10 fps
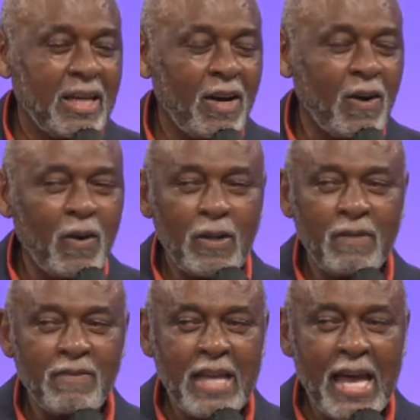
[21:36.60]
all
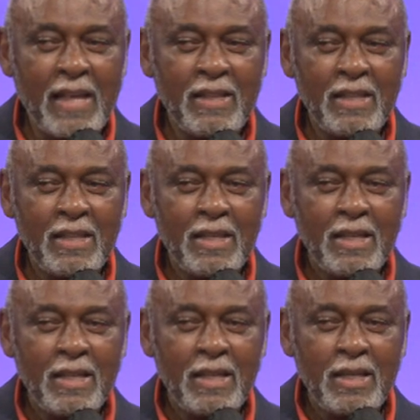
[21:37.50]
of that
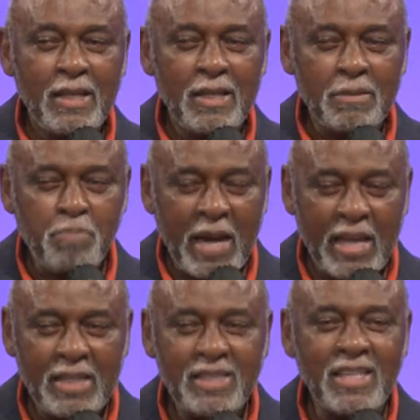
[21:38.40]
is
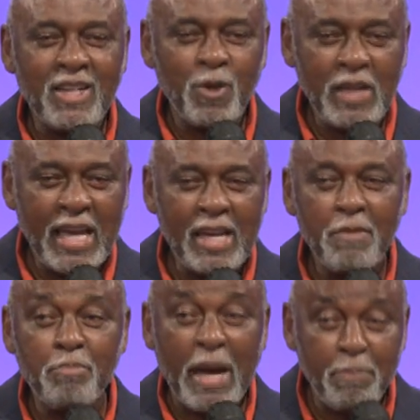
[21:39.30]
policy created
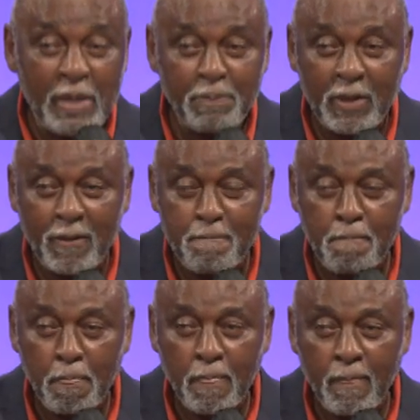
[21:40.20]
by people.
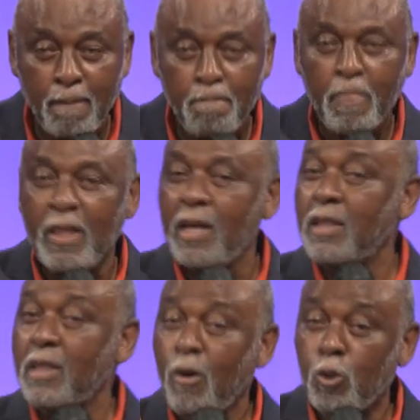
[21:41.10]

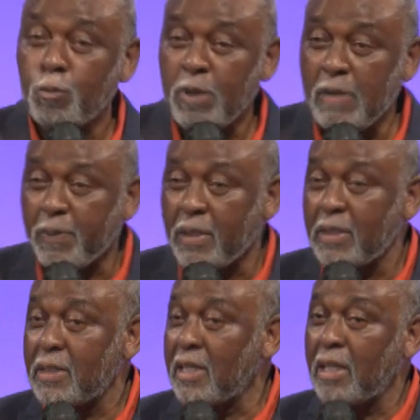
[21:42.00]
And those people
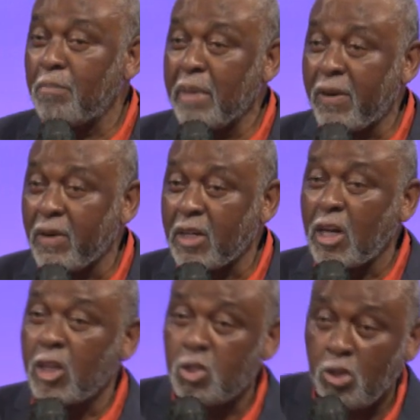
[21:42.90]
in America
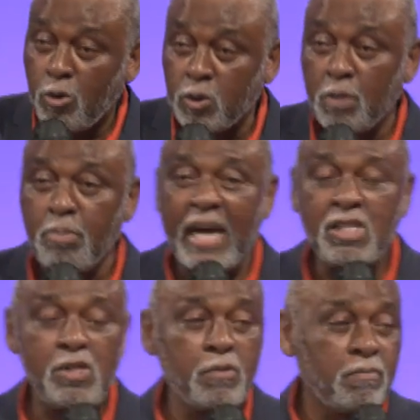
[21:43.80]
are chosen by
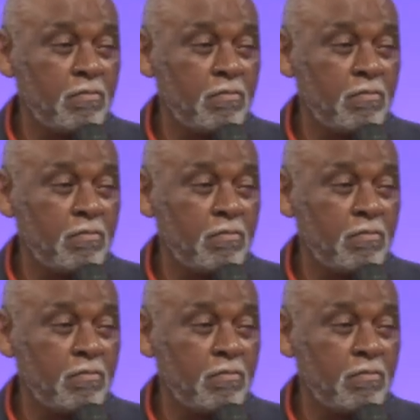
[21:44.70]
you.